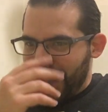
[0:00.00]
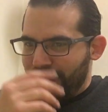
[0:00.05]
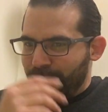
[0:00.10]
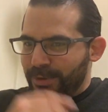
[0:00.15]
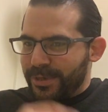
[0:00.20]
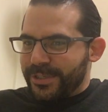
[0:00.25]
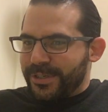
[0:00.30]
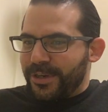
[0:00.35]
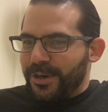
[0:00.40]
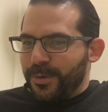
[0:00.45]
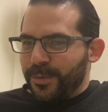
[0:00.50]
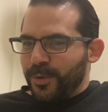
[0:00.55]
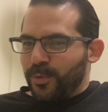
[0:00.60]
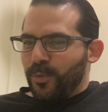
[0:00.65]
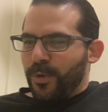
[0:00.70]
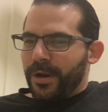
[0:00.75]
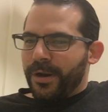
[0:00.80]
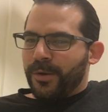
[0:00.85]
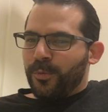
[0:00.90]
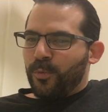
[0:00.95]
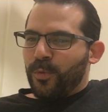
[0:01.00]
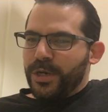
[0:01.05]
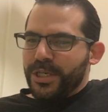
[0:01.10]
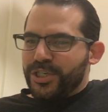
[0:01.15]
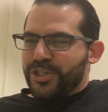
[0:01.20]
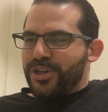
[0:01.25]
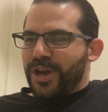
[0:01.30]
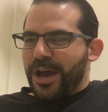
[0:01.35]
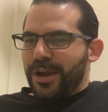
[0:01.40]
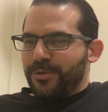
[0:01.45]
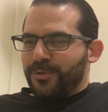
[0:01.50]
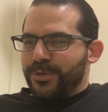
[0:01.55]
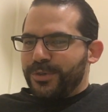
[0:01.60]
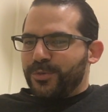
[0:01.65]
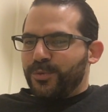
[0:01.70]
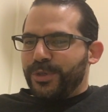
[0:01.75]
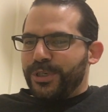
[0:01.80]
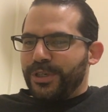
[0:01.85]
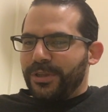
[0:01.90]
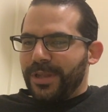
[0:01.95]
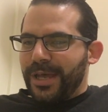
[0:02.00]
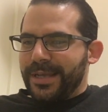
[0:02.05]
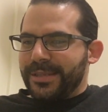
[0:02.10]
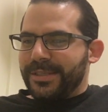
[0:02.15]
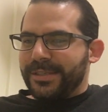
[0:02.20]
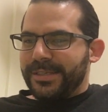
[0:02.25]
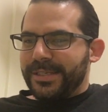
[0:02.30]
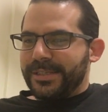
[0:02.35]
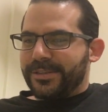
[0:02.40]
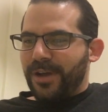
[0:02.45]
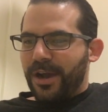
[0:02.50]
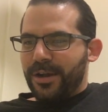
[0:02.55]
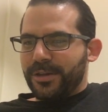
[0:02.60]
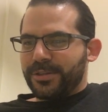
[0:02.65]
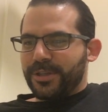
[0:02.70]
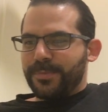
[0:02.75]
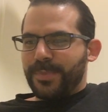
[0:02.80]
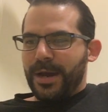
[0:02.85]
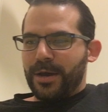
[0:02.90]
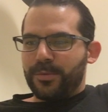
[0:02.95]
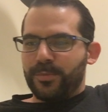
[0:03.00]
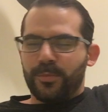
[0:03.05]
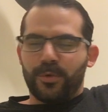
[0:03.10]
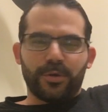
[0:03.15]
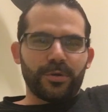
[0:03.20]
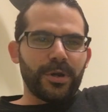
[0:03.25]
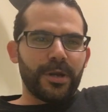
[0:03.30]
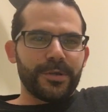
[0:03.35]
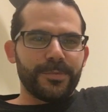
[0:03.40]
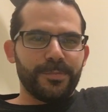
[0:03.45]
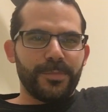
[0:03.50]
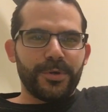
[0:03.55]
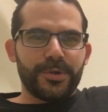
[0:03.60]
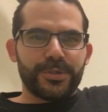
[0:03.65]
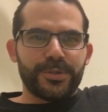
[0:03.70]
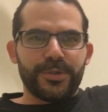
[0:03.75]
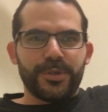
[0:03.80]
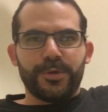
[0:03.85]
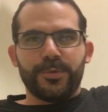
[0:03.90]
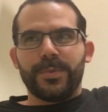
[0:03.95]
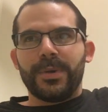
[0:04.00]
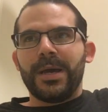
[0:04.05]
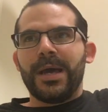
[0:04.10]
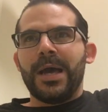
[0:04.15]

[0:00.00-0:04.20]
Question number one, what genres would you like to see talked about more on BookTube?